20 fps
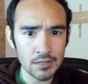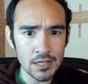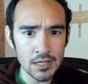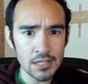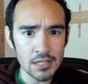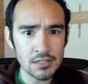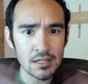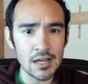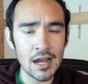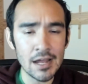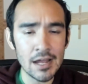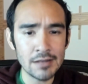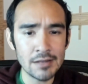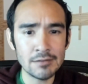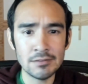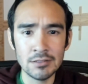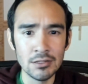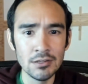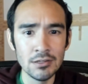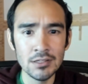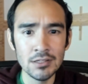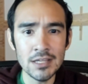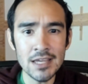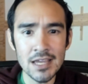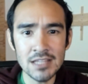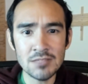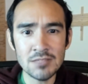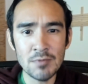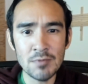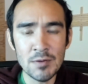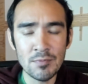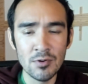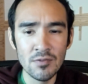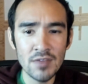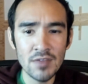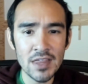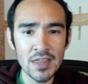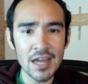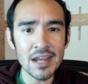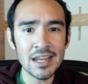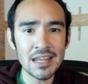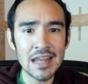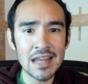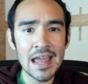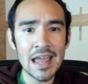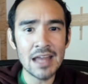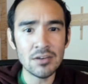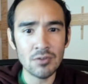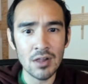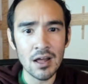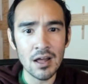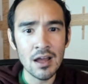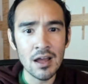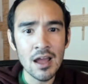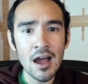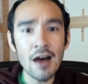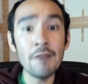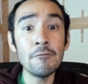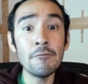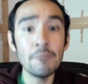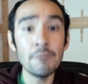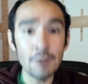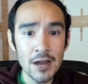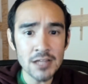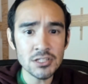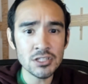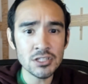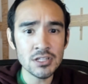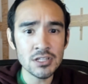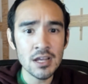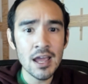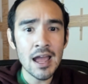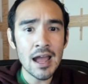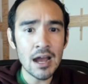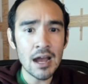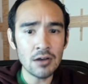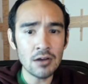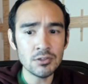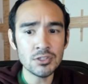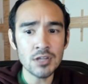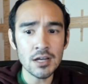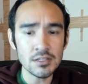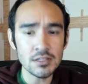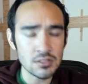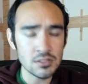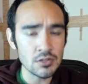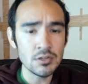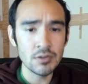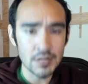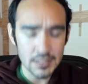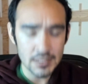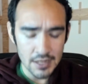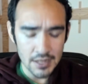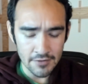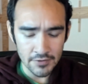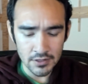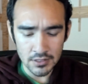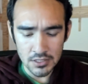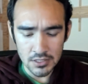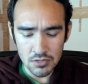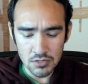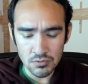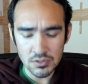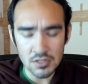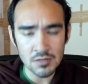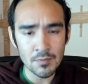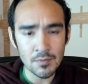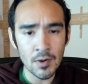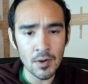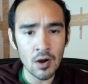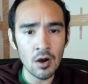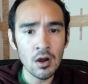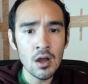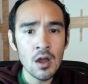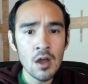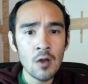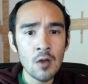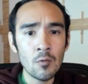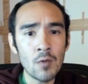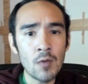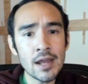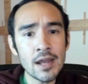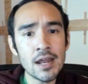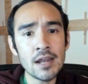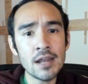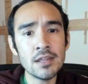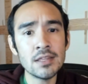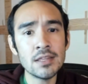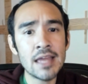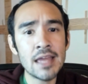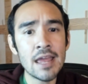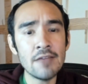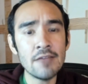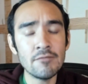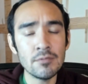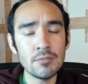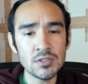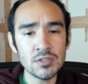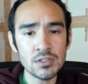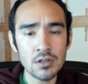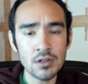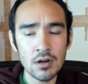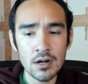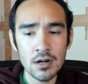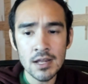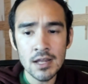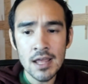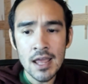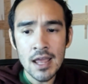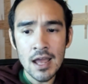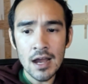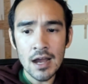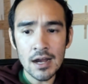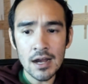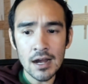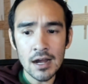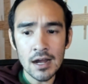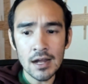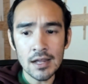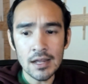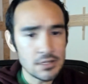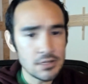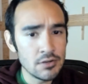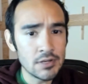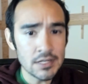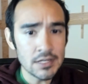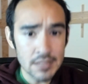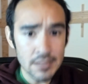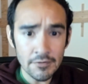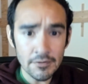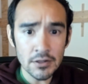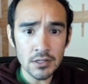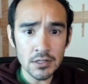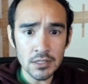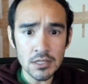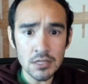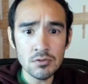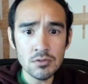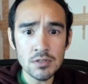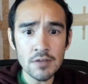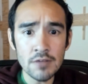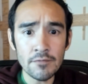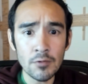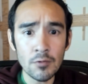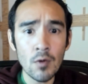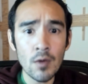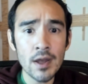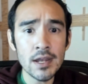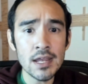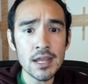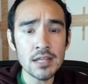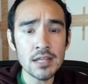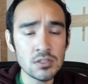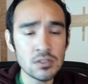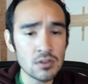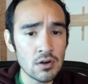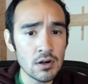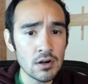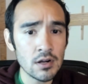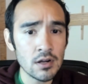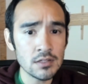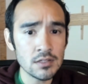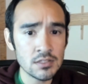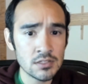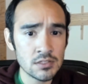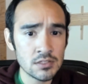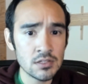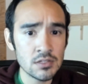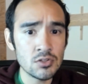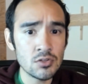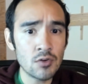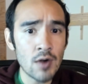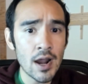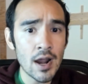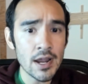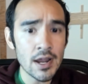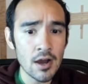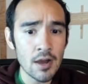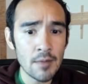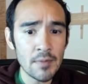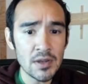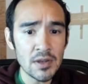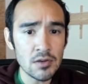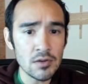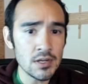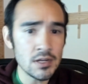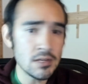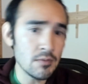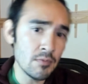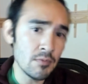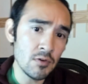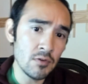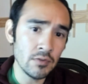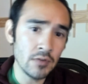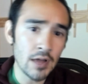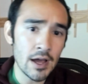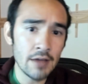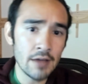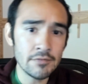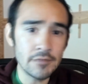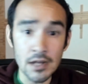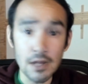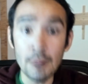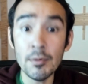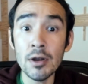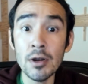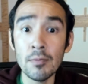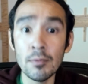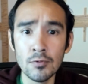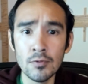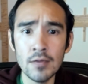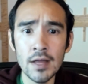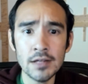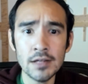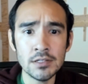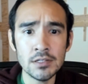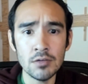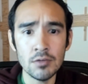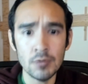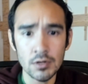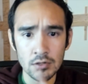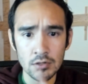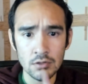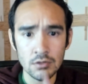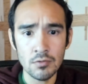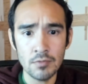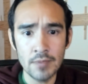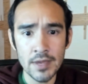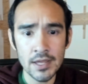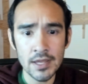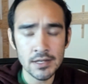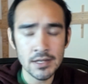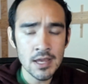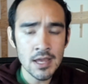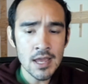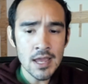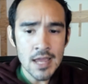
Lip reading: It's been proven that it can handle a fresh house shot, so you could definitely use this ball right out of the gate from the start, and you could definitely use it for when starts to dry up and you need to move left, and I'm going to prove that to you in a little bit.